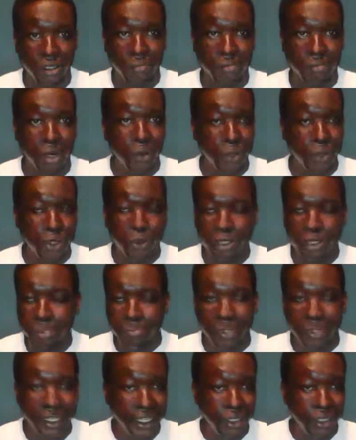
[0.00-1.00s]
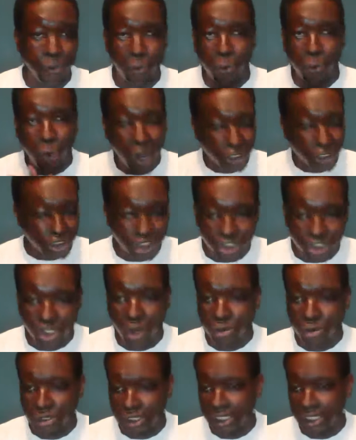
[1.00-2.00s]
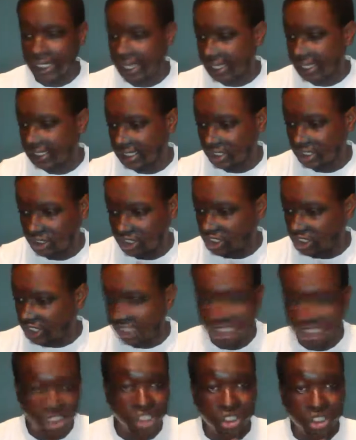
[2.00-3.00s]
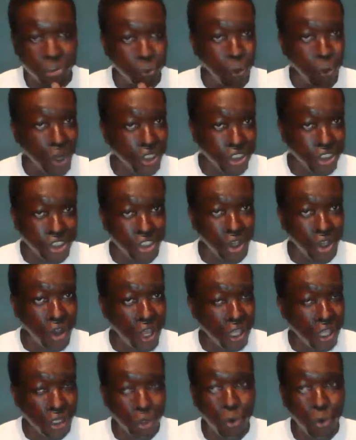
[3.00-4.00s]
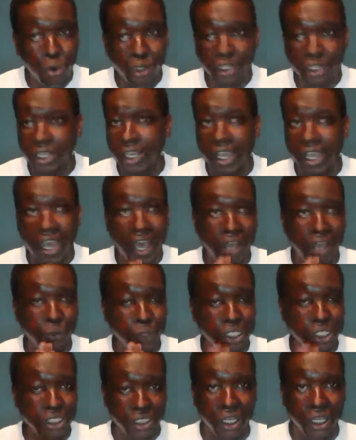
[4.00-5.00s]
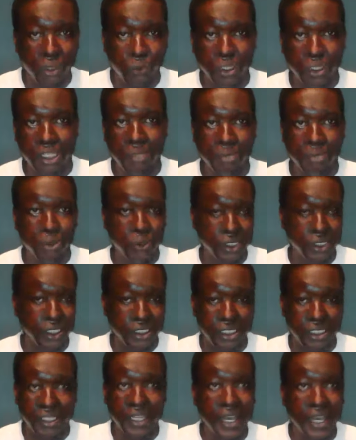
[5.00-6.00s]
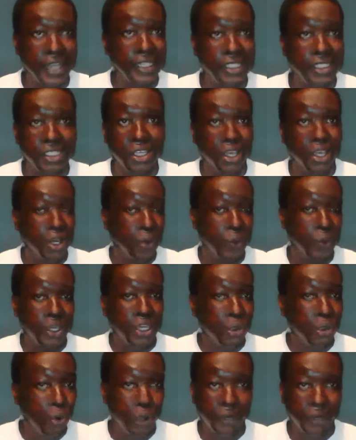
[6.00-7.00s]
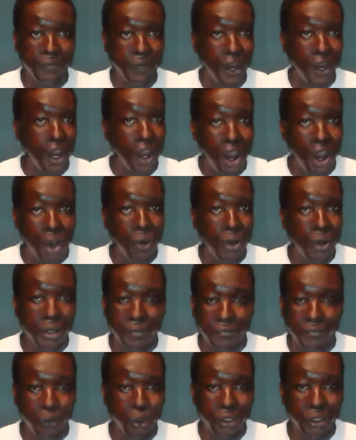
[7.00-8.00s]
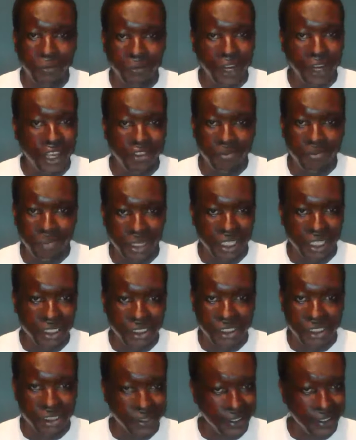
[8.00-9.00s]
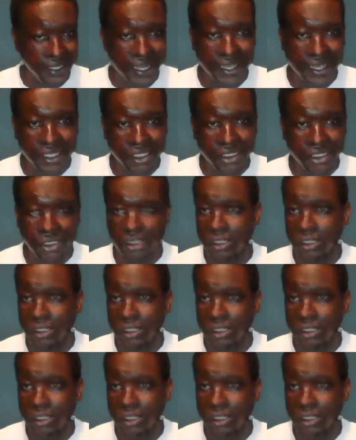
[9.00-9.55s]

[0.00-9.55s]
But we only playing one song tonight. It's just this one song alone, and we're done with the music tonight. We ain't going for an hour and 45 minutes tonight.